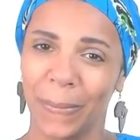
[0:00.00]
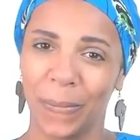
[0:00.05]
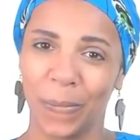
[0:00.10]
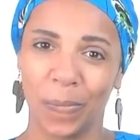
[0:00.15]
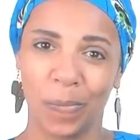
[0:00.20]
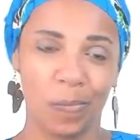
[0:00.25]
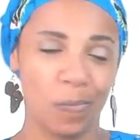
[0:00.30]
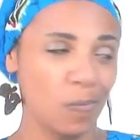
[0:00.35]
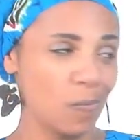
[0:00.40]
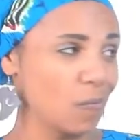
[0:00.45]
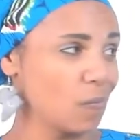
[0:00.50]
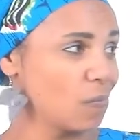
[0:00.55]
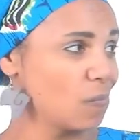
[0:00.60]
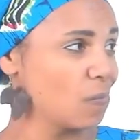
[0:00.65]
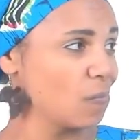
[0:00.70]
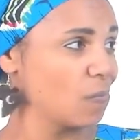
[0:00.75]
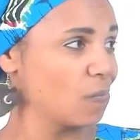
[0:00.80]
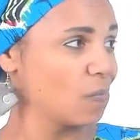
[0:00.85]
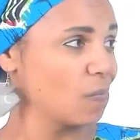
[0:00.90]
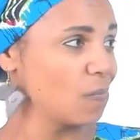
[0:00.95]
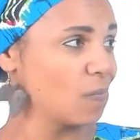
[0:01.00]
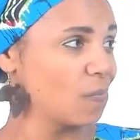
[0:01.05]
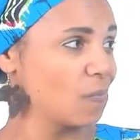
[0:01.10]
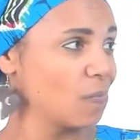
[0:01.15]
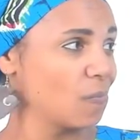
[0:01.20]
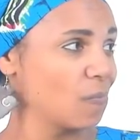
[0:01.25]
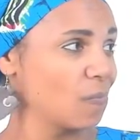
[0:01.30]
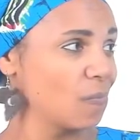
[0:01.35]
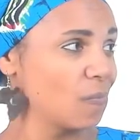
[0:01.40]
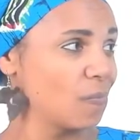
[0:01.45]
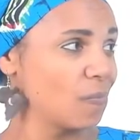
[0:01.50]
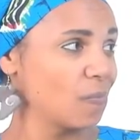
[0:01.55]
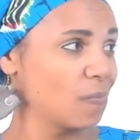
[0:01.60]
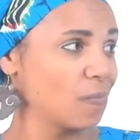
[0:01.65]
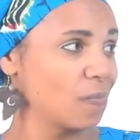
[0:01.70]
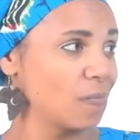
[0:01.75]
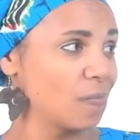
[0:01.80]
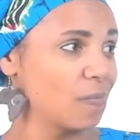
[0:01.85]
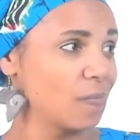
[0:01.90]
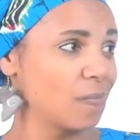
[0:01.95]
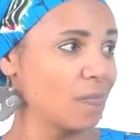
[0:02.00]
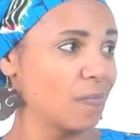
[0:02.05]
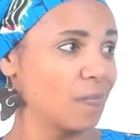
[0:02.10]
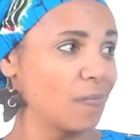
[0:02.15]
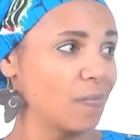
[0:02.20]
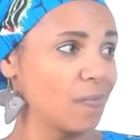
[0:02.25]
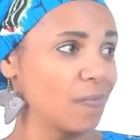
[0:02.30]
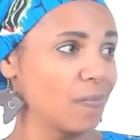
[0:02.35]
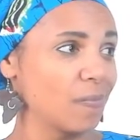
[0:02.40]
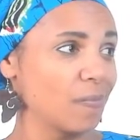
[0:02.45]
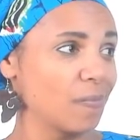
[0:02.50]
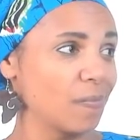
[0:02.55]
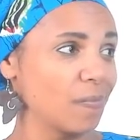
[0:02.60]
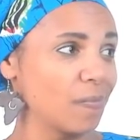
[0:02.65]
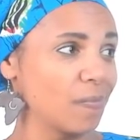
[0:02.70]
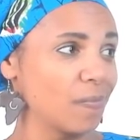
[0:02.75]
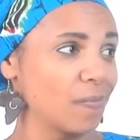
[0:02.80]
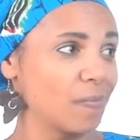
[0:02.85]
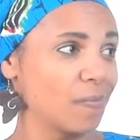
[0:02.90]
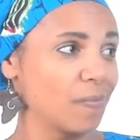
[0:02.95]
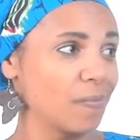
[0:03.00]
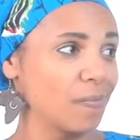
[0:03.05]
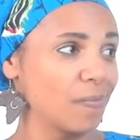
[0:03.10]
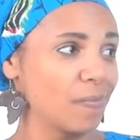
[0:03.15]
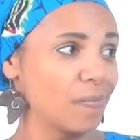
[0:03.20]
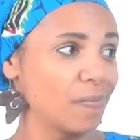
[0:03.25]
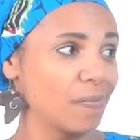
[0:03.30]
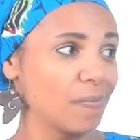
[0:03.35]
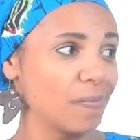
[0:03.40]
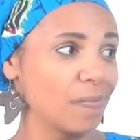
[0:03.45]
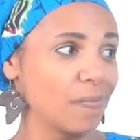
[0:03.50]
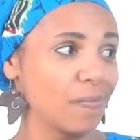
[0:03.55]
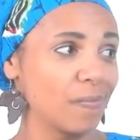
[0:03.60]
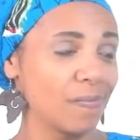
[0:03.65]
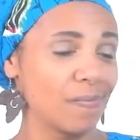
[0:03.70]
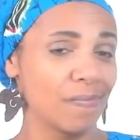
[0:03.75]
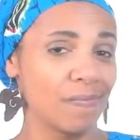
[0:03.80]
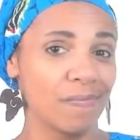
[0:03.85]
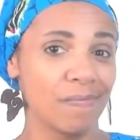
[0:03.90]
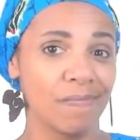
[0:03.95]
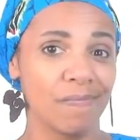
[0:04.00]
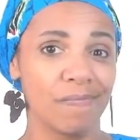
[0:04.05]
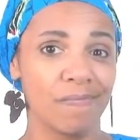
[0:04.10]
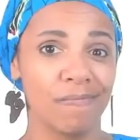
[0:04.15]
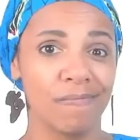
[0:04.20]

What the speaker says: The person shown says nothing.